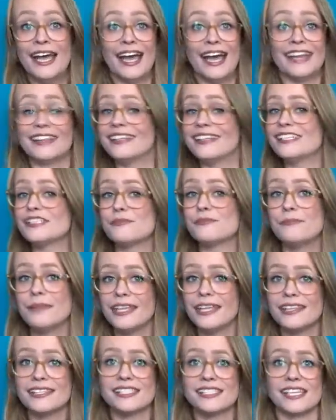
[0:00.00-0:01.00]
And these
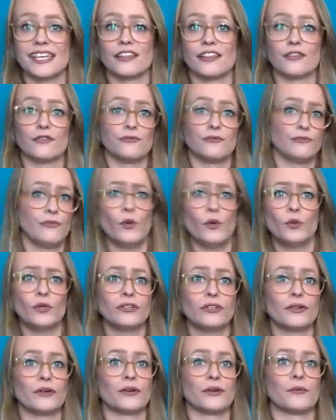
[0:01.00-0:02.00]
myths and
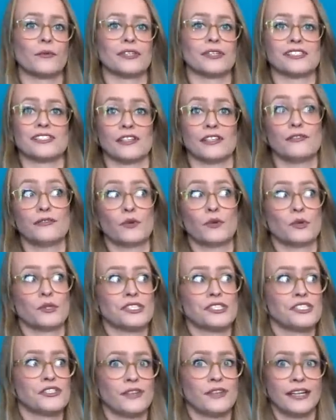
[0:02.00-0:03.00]
folklore was of
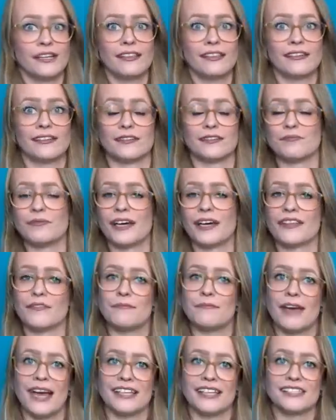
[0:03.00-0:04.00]
course strengthened by the
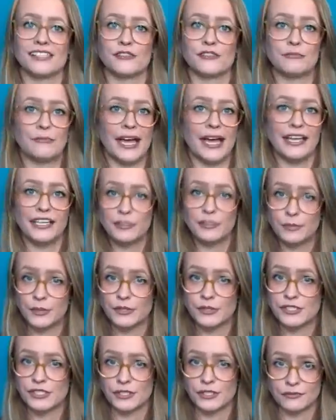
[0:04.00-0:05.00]
massive
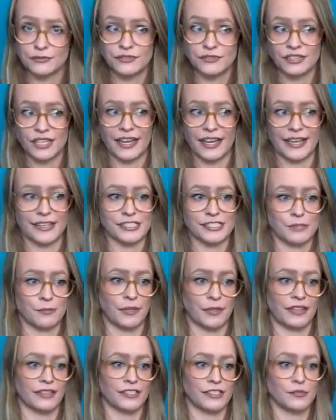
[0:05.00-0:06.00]
mandibles of
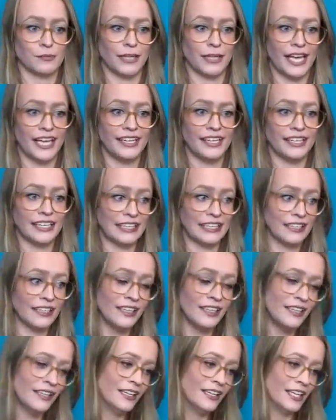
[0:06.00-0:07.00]
Gigantopithecus blacki.
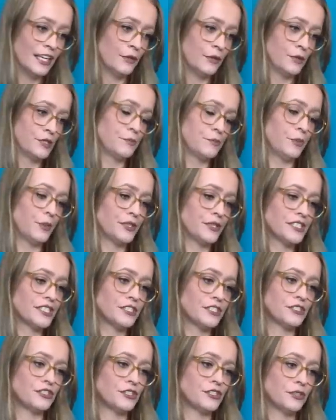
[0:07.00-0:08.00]
It was
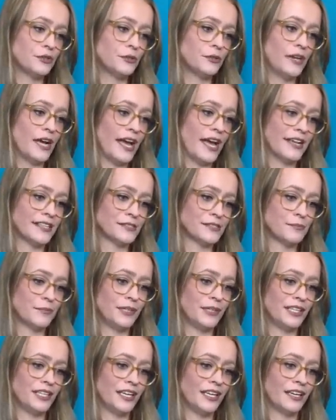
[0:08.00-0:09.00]
pointed to as
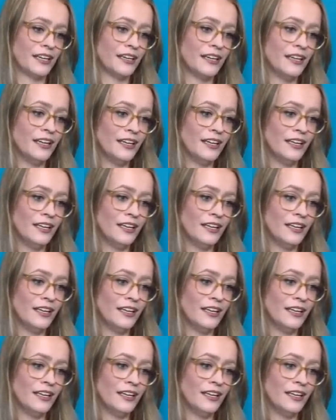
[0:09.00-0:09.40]
being